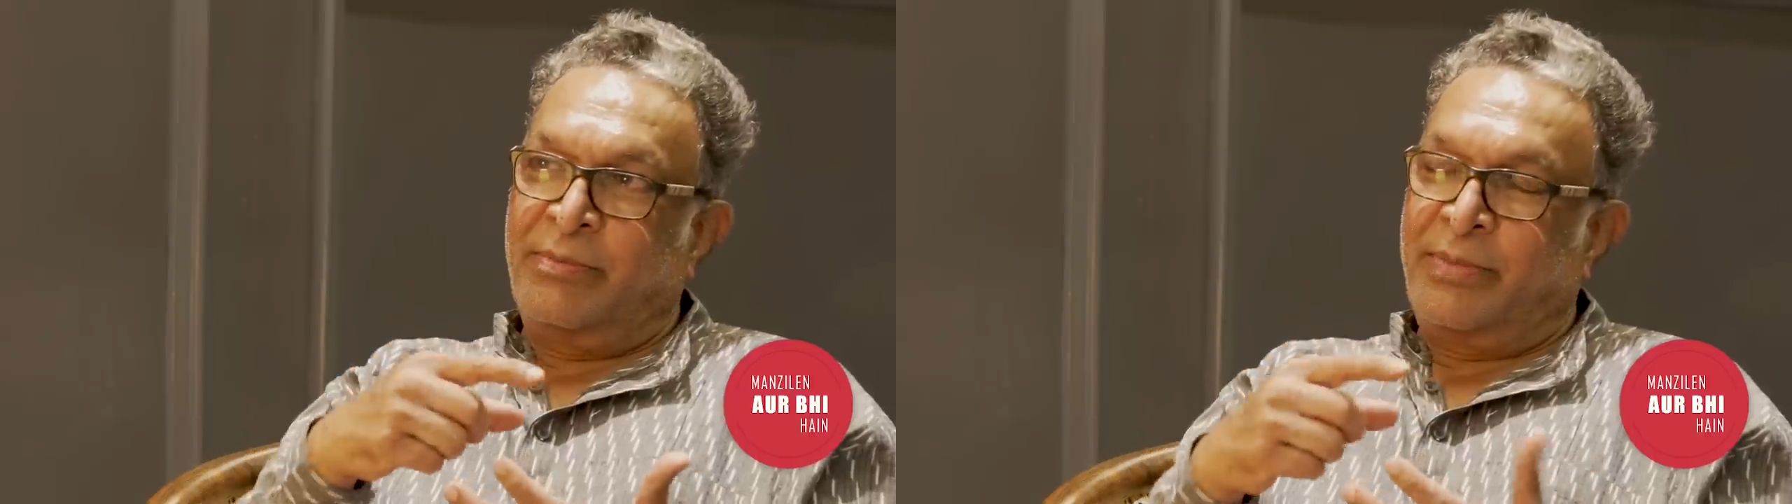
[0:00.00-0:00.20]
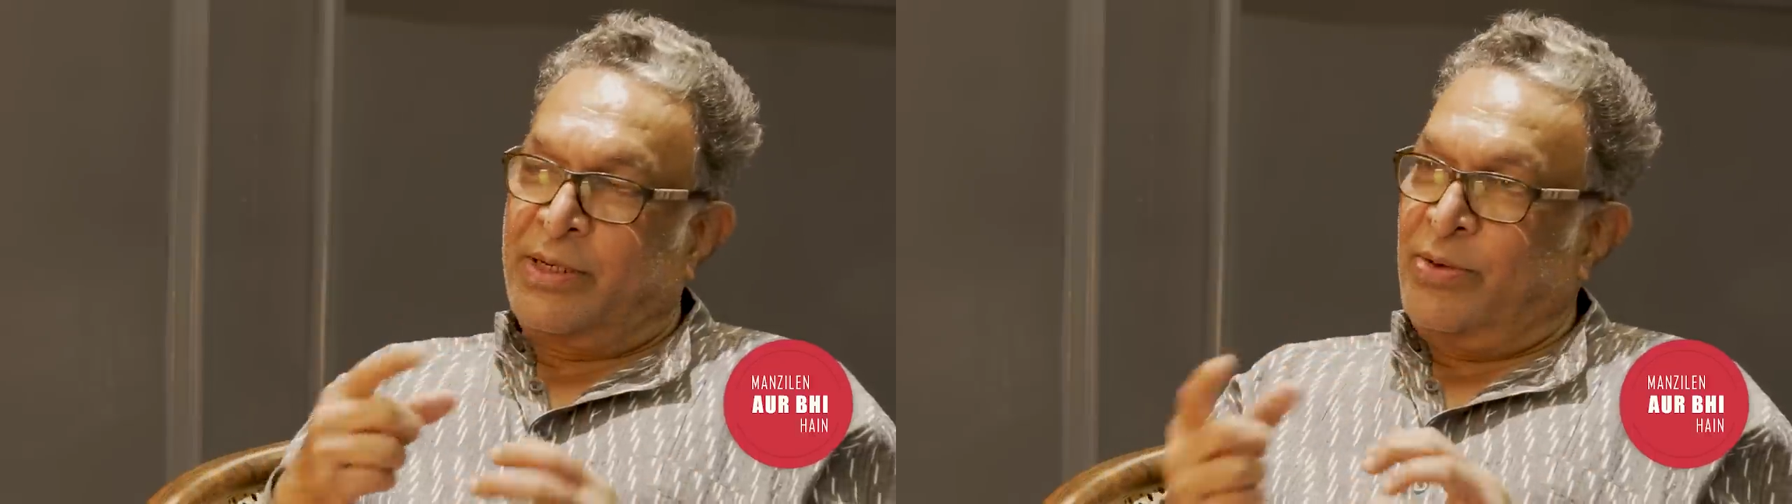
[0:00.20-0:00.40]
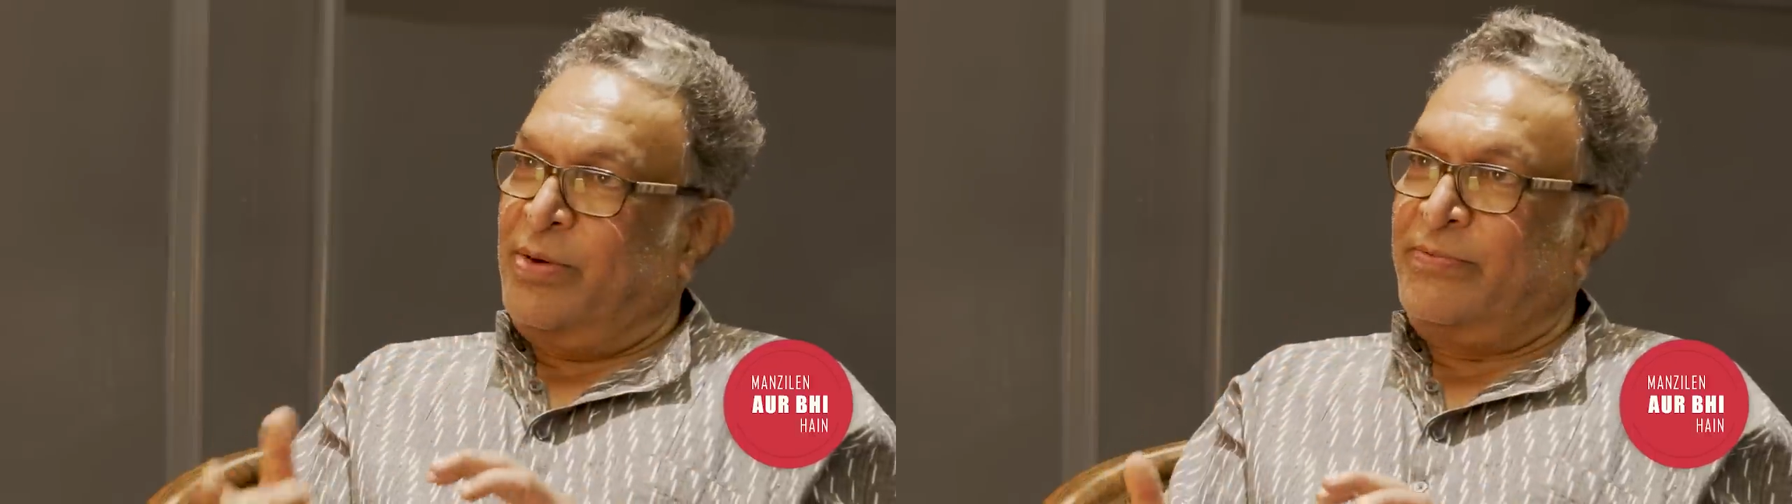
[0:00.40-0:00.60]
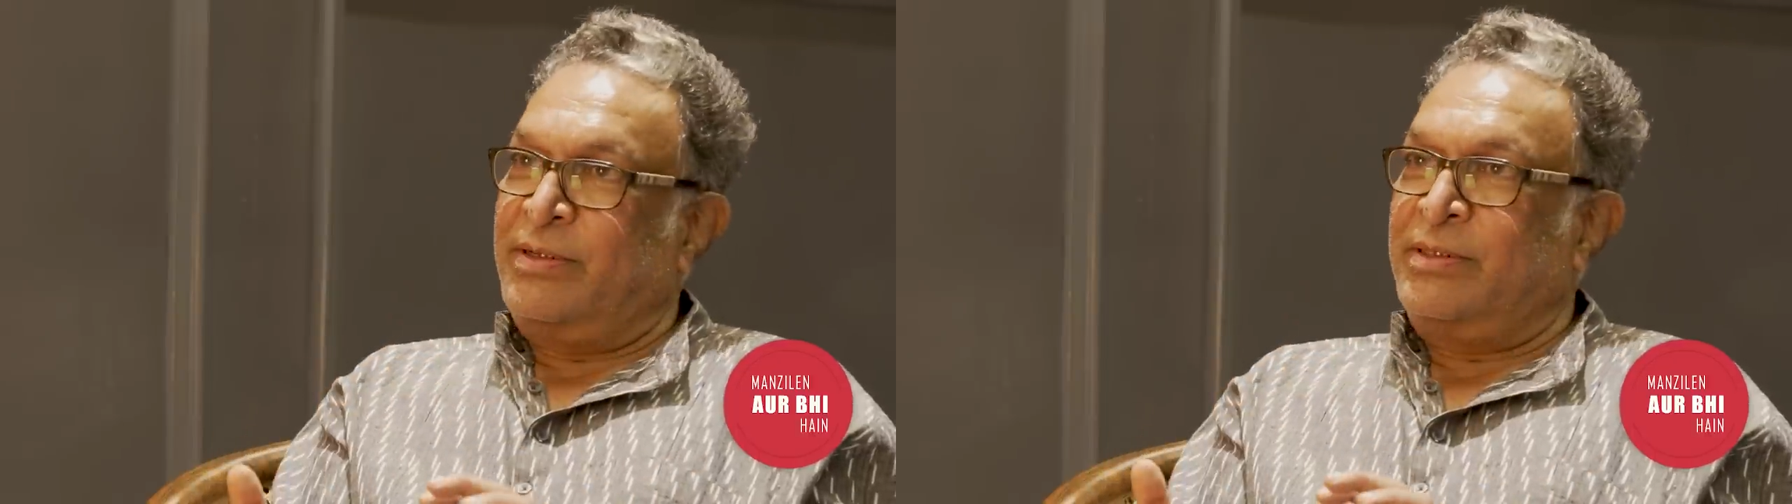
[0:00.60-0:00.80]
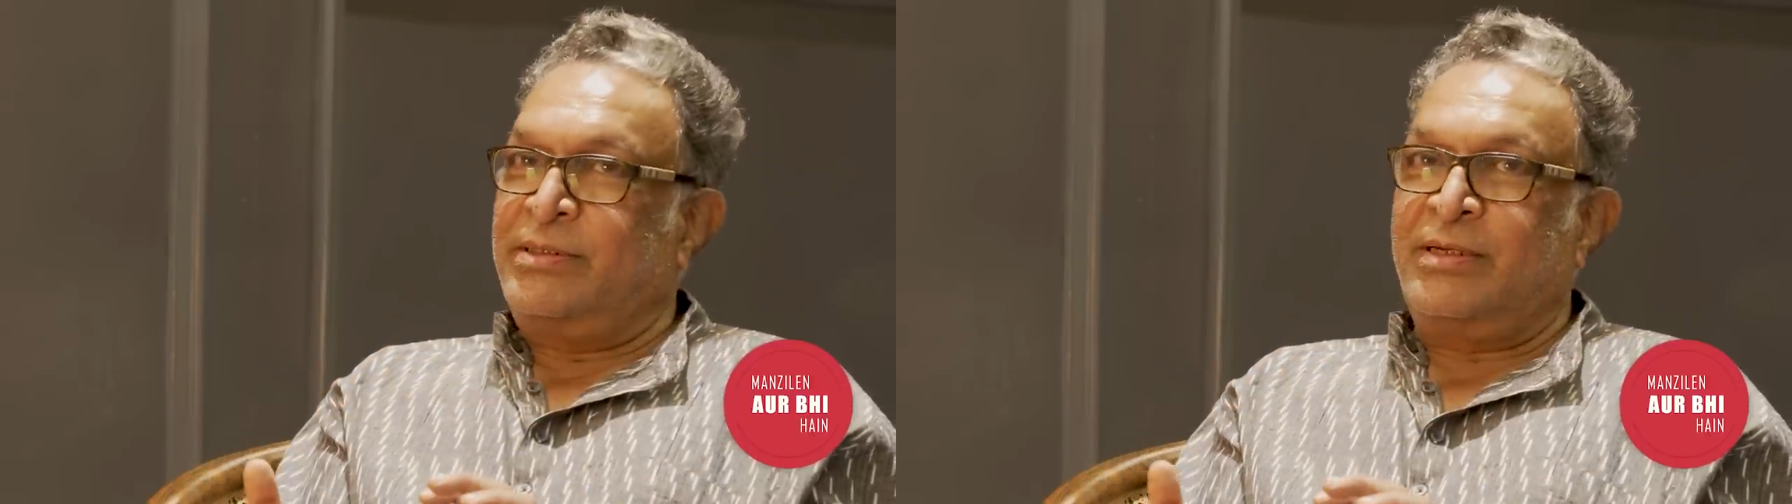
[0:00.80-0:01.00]
But now, if
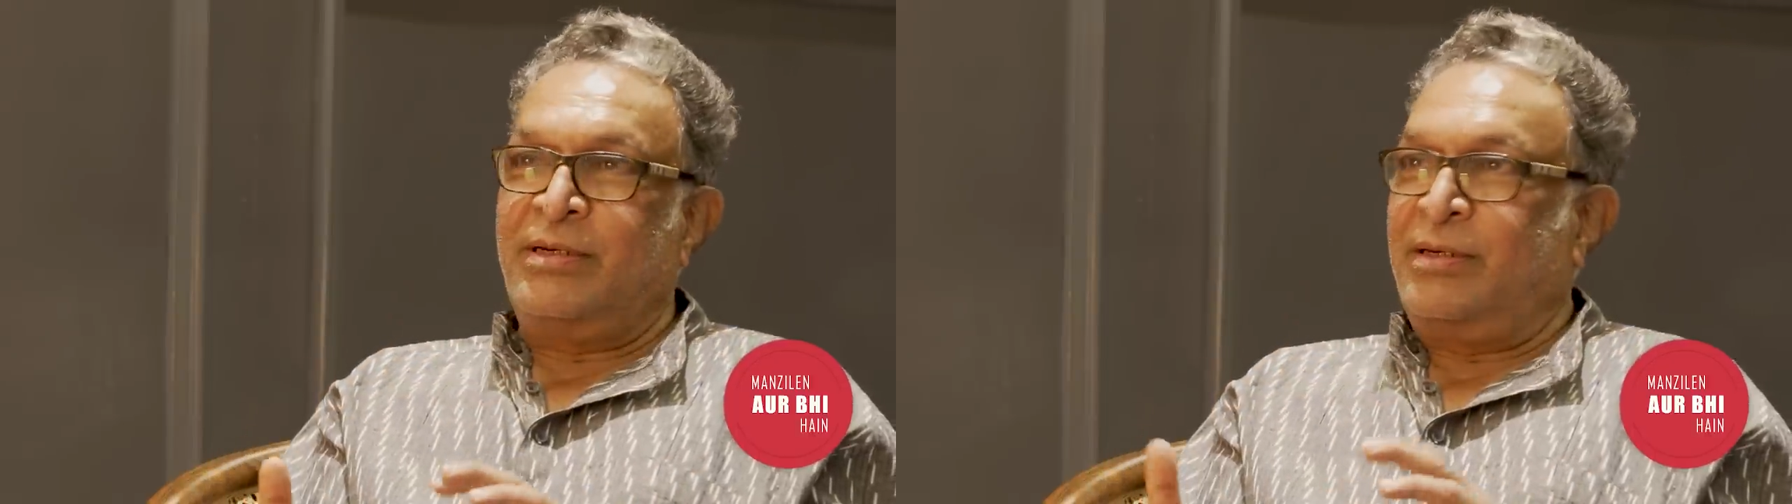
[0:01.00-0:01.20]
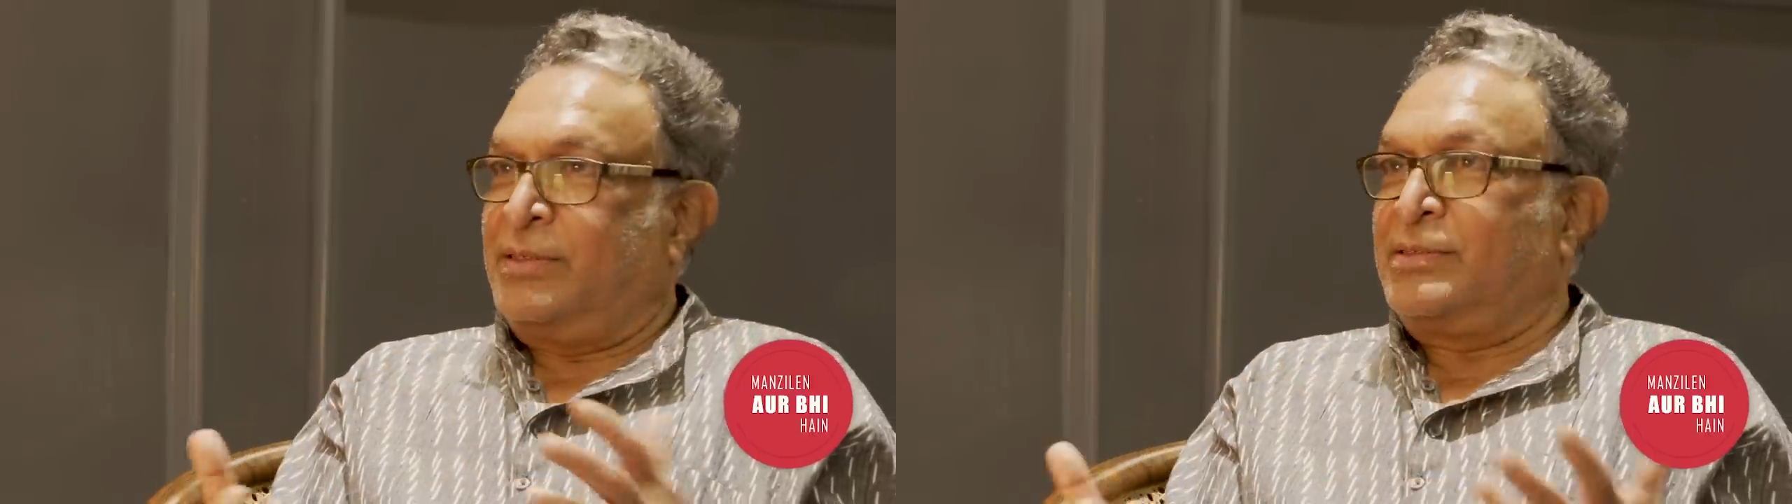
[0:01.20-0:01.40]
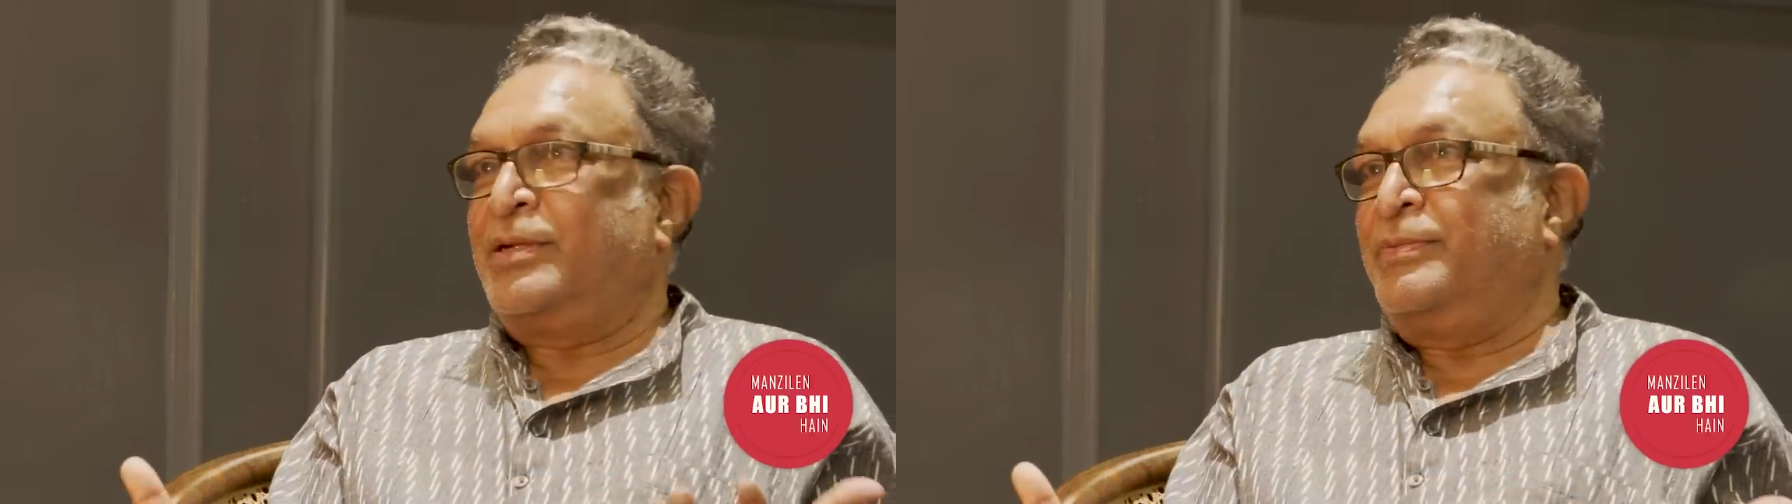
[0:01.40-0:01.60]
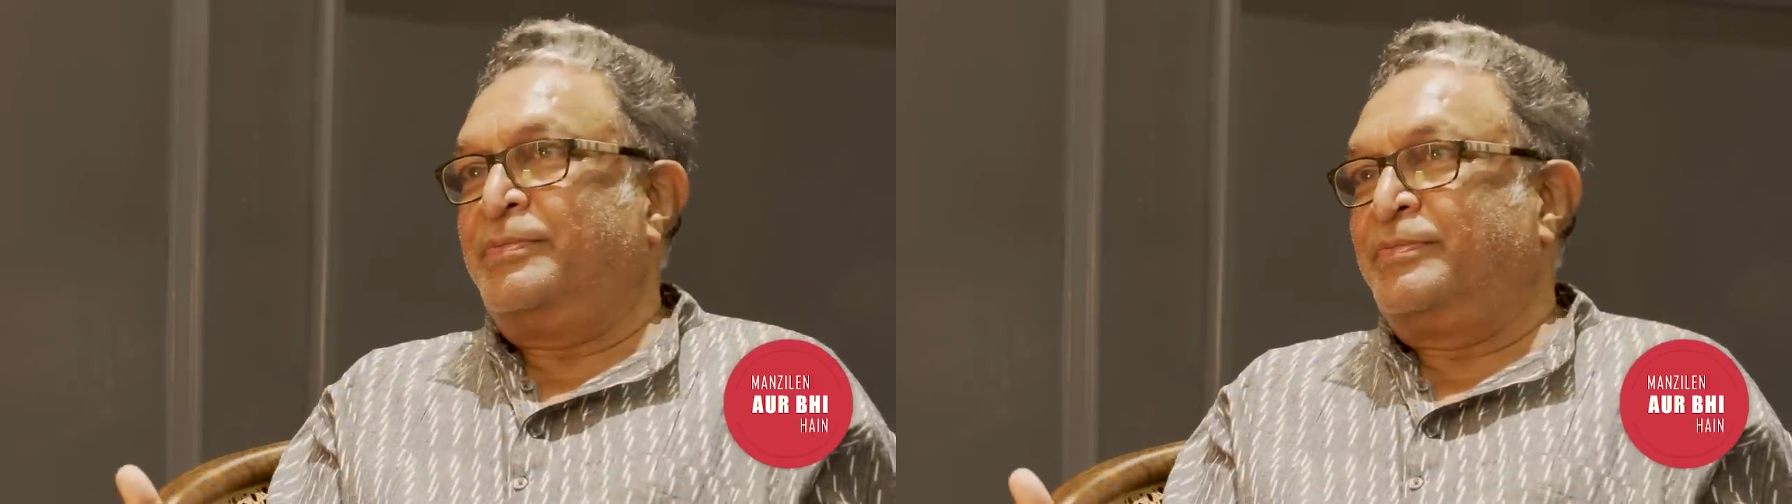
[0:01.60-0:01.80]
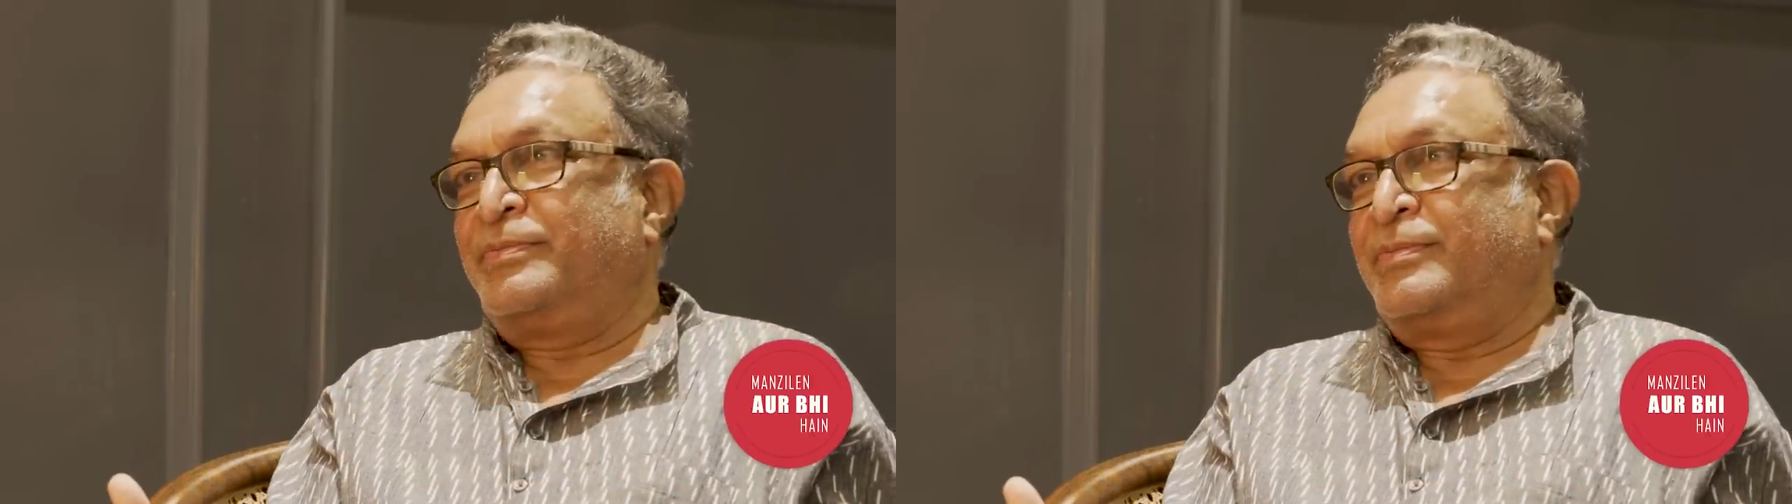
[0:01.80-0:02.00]
it's digital, it has come.